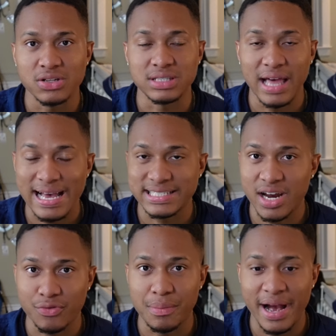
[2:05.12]
Nadal's
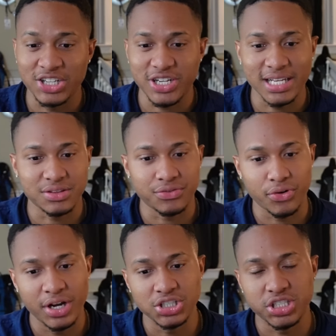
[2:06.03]
last ever match at the
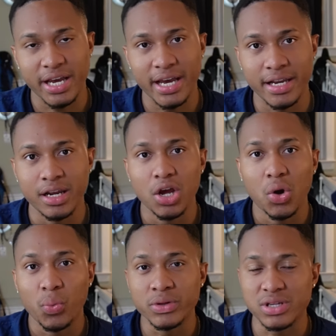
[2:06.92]
French, and
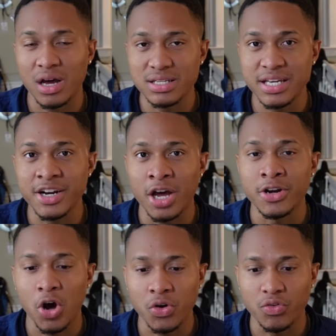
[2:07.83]
we're honestly an
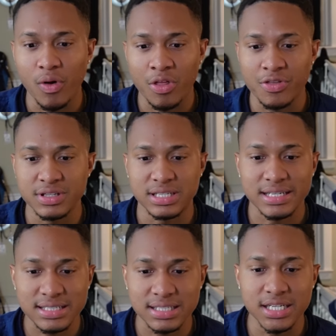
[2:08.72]
unknown of whether this
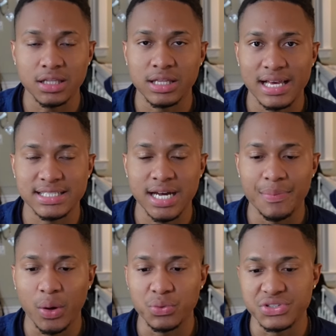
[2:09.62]
is indeed the last
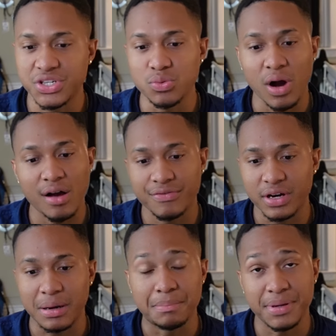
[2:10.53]
time that we'll see
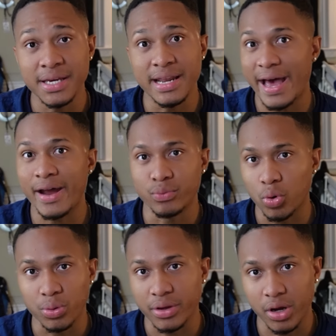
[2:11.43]
Rafa compete
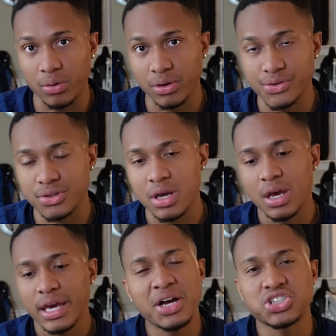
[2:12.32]
at Roland Garros.
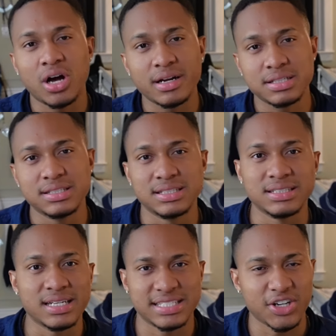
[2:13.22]
This match honestly
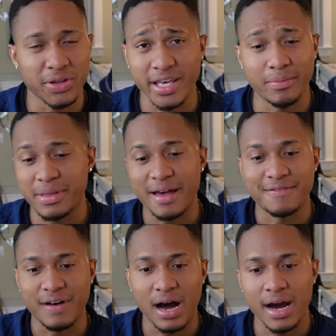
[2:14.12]
didn't necessarily give me
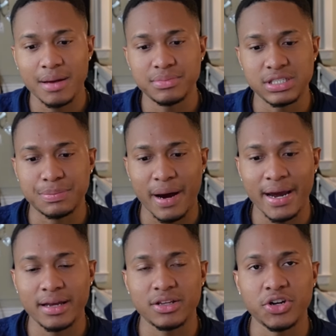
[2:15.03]
that vibe,
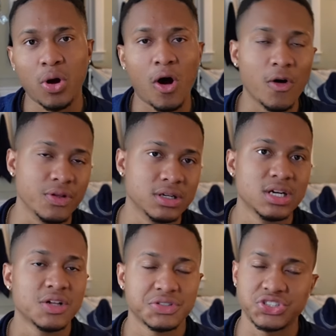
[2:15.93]
despite, you know, all
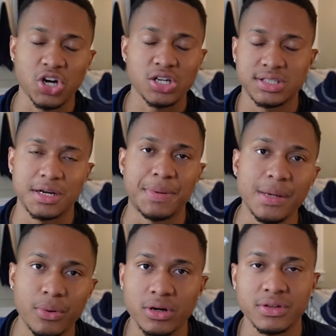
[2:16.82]
the, the star-studded
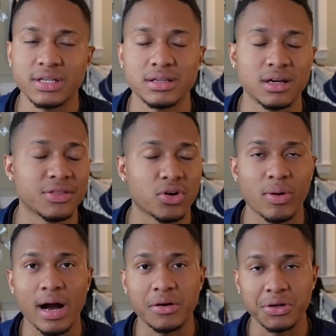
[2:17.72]
people in the in the
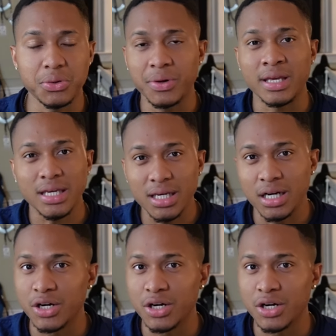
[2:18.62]
crowd, including